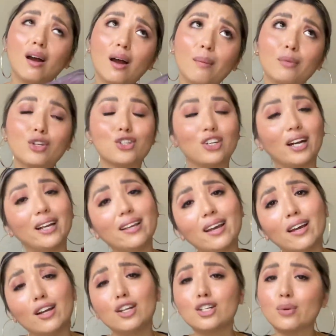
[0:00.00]
should I
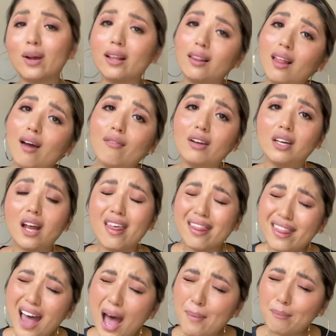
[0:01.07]
get it? Do I love it
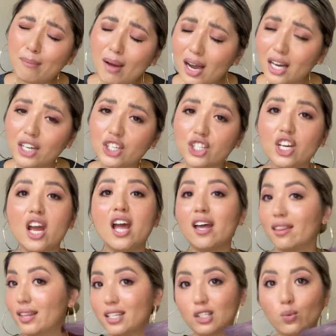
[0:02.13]
that much?
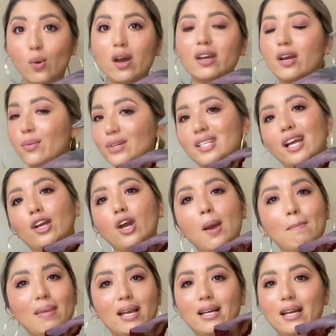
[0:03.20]
This one, it was like
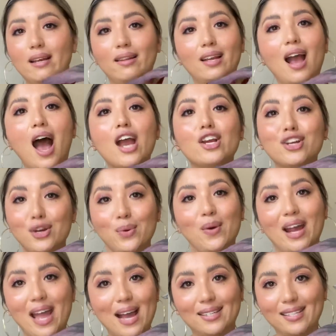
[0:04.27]
immediately I knew I
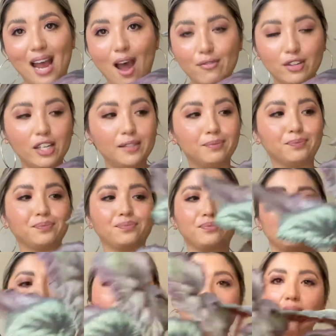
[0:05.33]
had to have it.
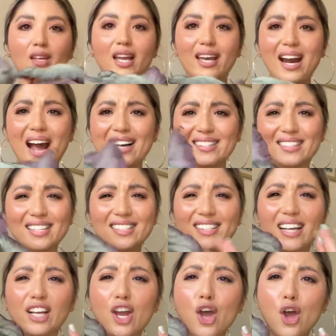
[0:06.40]
It has this
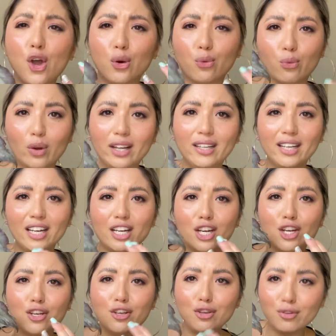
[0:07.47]
like
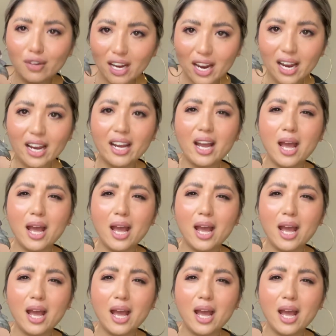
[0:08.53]
really unique